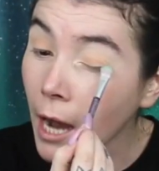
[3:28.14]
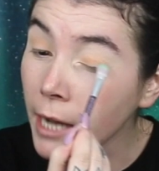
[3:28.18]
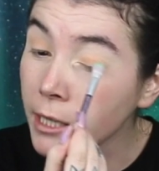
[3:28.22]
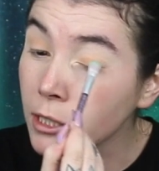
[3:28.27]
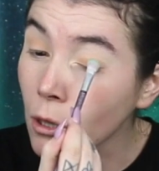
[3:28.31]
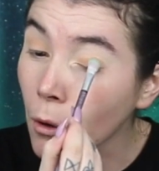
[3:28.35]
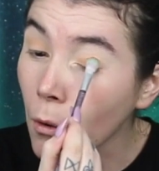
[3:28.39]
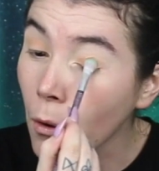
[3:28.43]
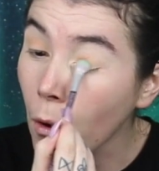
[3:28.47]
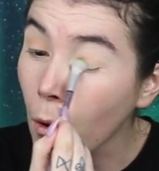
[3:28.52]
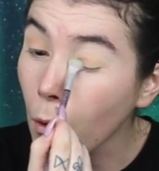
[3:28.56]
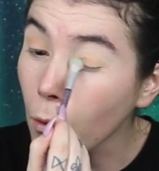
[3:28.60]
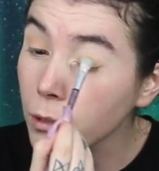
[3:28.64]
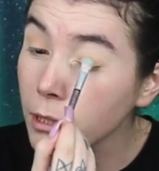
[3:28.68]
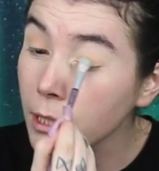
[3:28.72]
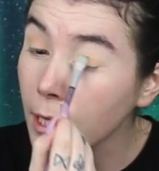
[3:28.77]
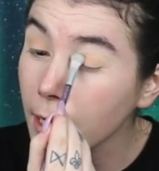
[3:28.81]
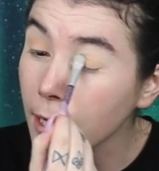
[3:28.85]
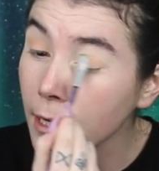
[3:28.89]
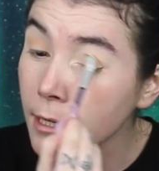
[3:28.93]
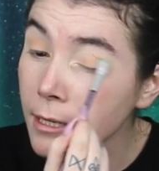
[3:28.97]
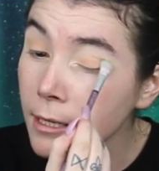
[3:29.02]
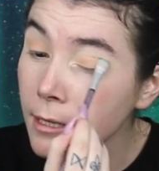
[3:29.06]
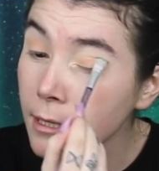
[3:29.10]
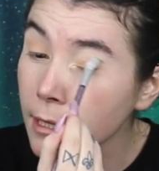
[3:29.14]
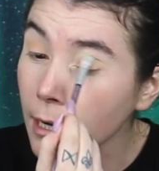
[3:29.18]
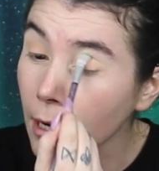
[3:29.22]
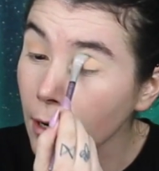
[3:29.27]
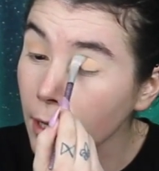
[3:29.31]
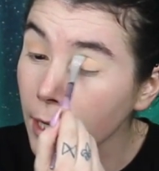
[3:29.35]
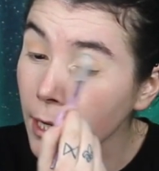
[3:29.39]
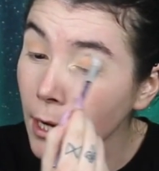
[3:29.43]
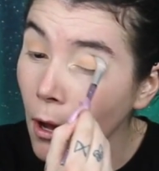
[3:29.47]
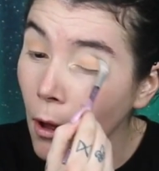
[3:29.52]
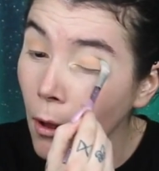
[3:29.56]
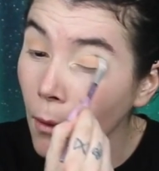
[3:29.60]
I don't hold it
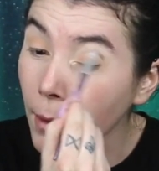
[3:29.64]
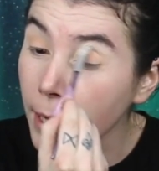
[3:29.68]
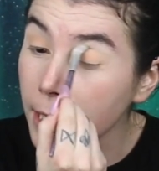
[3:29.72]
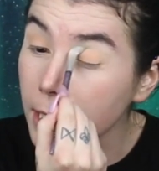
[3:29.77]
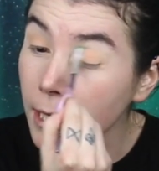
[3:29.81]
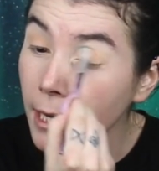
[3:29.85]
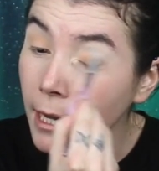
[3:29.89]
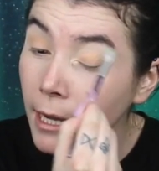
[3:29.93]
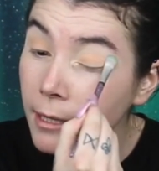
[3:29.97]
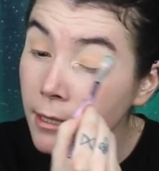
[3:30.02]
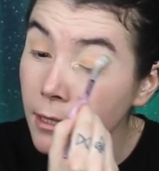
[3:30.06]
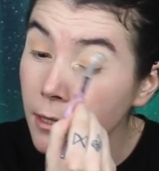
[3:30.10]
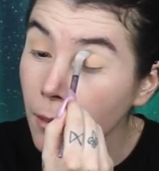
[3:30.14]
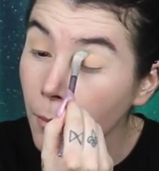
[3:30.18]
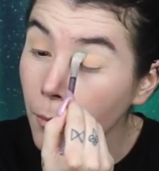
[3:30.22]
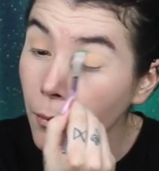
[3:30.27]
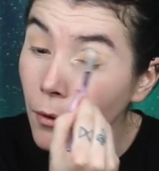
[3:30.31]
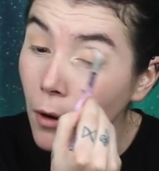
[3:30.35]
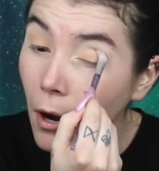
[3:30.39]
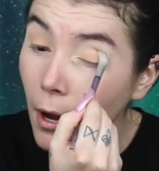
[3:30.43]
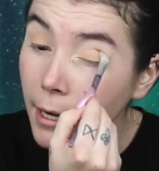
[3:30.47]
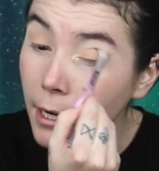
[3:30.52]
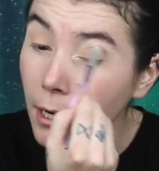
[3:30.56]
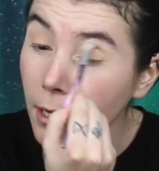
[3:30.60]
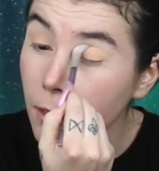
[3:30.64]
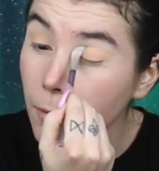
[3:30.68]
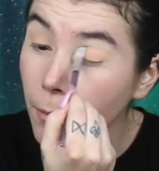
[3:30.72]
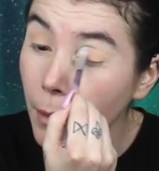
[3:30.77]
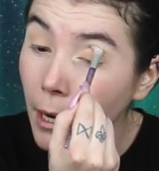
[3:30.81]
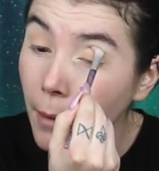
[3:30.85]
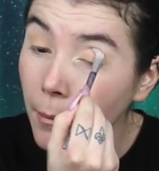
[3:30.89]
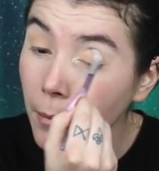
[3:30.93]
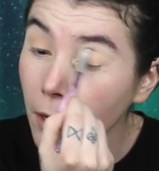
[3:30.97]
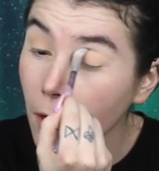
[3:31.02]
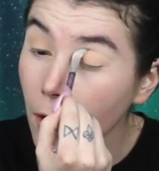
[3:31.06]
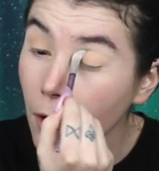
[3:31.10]
necessarily always against the product,
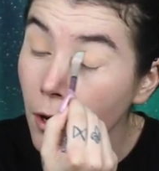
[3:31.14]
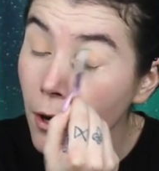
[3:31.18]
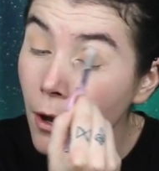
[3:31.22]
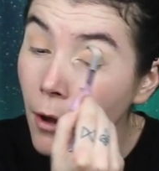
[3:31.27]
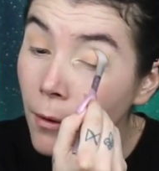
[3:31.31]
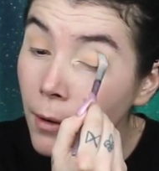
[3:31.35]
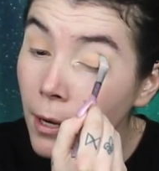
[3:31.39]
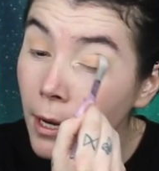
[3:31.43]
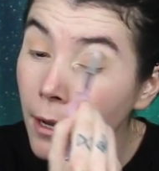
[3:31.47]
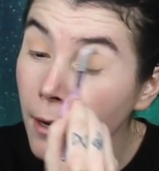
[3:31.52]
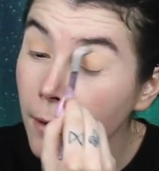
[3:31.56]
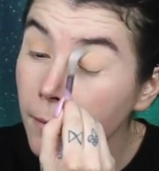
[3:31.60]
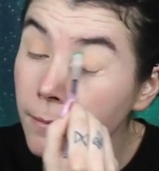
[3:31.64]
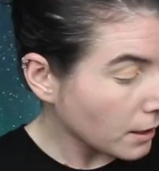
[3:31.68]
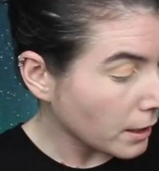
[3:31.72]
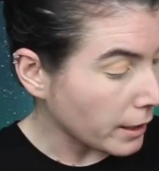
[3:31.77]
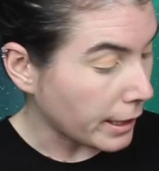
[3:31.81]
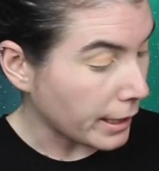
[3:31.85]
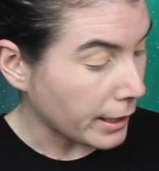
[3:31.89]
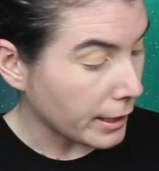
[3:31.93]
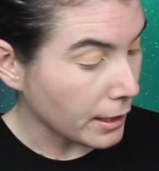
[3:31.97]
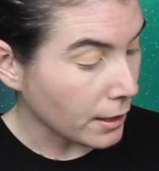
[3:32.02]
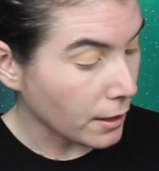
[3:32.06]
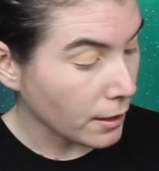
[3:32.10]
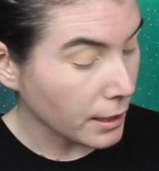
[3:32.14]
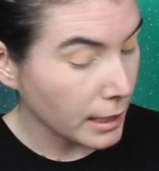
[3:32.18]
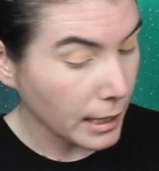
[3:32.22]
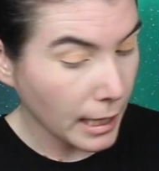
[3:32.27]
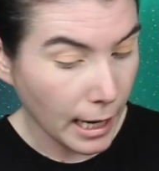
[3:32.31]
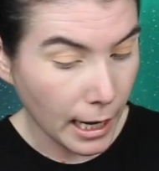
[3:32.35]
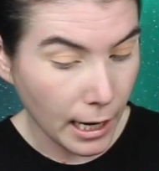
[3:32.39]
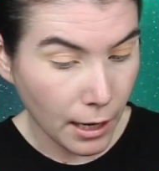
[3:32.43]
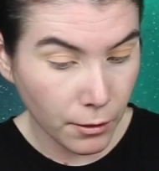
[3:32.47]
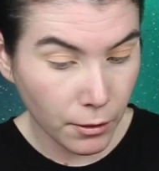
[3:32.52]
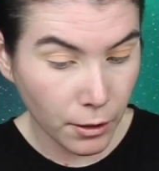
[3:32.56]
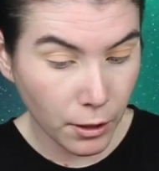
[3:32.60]
but I'm gonna note it. Okay, then on
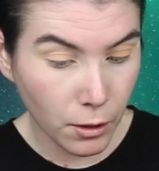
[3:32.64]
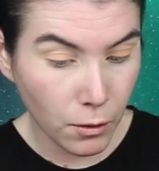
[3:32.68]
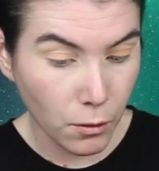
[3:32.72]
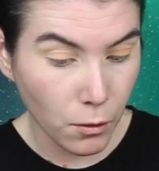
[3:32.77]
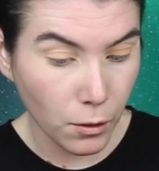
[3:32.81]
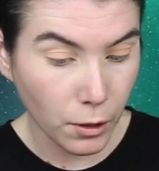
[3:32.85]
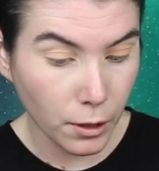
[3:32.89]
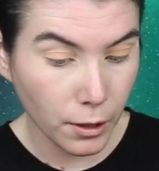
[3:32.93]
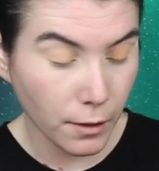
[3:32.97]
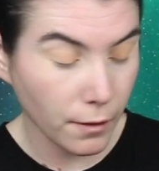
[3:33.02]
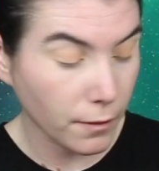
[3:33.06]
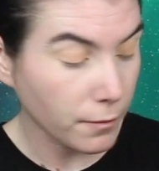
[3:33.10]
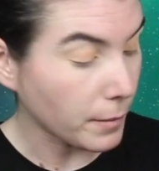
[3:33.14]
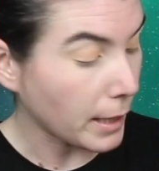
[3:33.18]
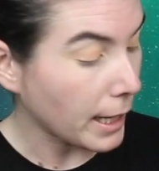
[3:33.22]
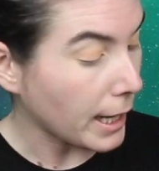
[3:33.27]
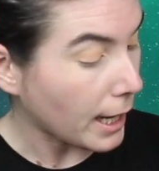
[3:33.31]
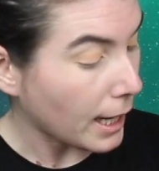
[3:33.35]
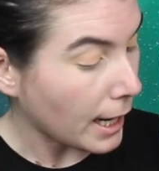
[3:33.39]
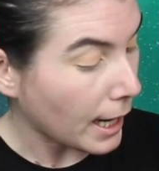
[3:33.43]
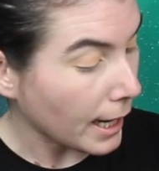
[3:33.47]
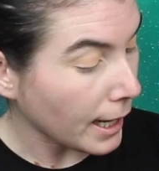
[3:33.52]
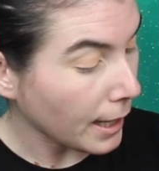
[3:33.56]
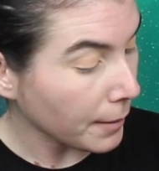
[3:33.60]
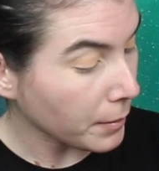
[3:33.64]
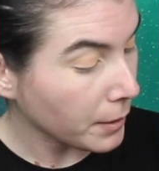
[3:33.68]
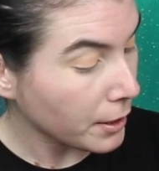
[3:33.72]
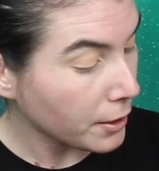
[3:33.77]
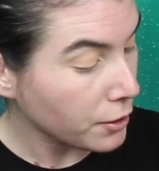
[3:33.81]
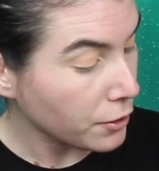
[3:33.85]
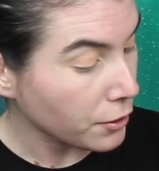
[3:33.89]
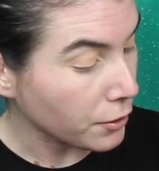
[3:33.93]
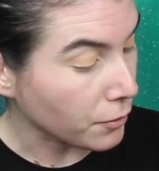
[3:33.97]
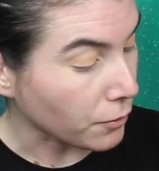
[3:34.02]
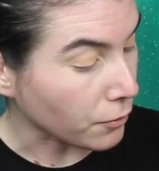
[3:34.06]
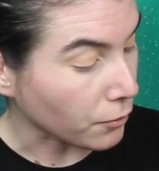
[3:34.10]
the outer corner of my eye, I'm gonna
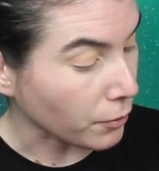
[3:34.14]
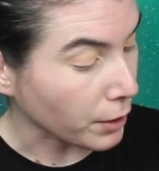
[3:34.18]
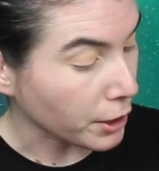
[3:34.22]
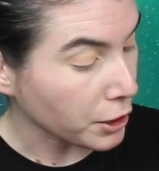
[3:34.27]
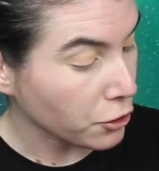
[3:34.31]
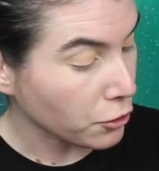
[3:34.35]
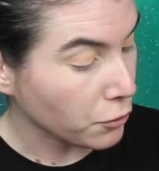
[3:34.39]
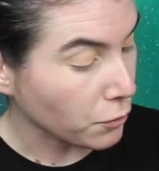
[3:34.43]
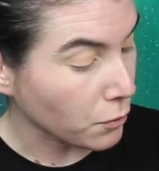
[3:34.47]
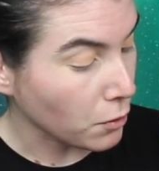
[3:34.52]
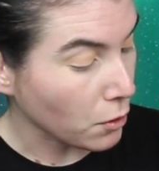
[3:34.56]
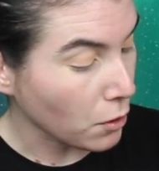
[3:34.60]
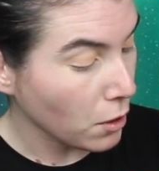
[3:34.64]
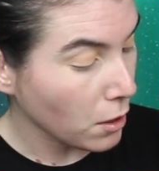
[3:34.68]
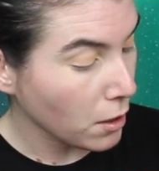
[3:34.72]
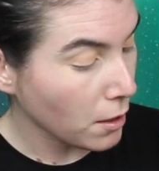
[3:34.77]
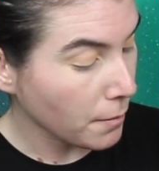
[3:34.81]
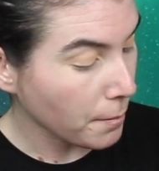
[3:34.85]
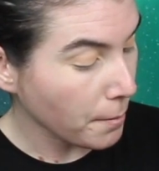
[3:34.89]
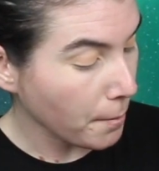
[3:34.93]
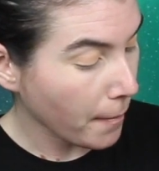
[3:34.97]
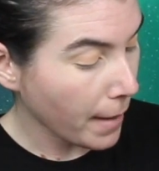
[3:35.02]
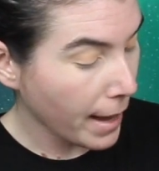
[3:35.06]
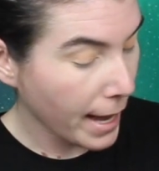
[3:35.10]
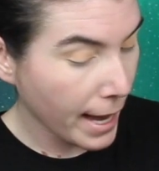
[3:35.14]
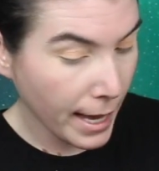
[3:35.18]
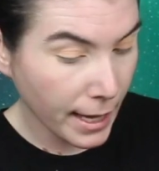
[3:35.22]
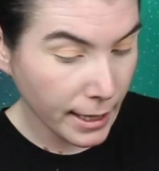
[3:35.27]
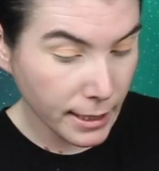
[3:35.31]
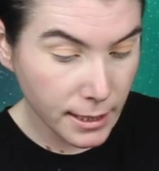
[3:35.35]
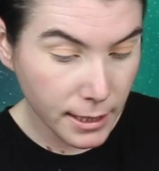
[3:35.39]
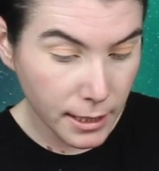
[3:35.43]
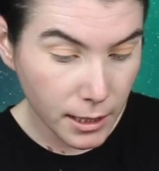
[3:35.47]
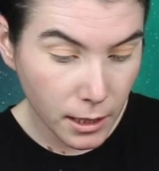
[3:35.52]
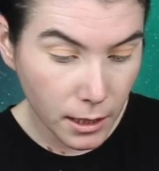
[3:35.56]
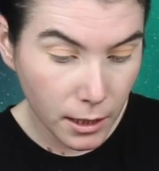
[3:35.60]
do Ritual
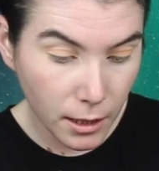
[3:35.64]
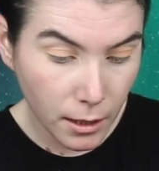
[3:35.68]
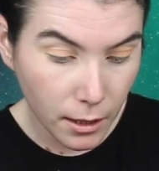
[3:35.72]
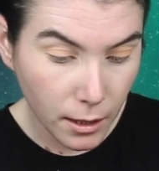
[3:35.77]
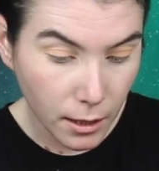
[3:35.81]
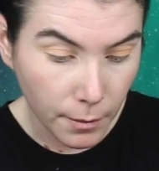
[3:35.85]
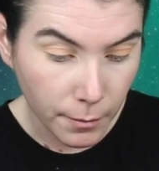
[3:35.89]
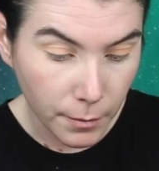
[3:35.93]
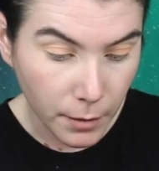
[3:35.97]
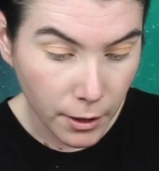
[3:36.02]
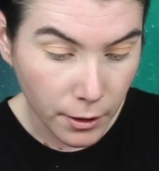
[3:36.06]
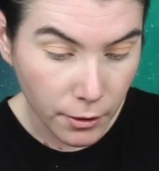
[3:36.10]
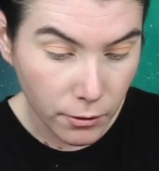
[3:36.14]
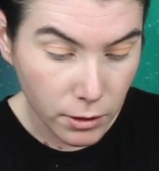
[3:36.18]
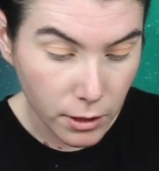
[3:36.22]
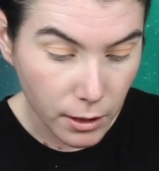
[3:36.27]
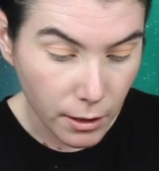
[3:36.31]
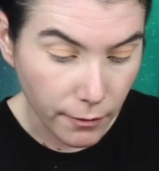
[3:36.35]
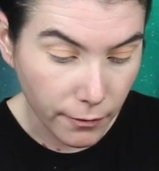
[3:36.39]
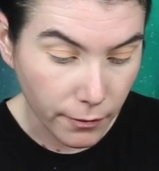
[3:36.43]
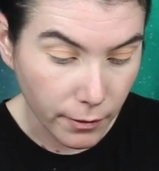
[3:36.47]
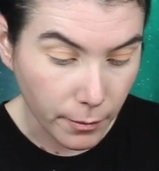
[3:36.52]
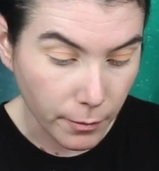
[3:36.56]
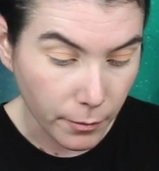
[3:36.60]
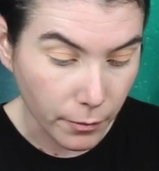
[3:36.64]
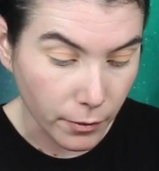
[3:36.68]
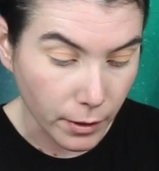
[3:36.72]
Matte, and I'm gonna use a different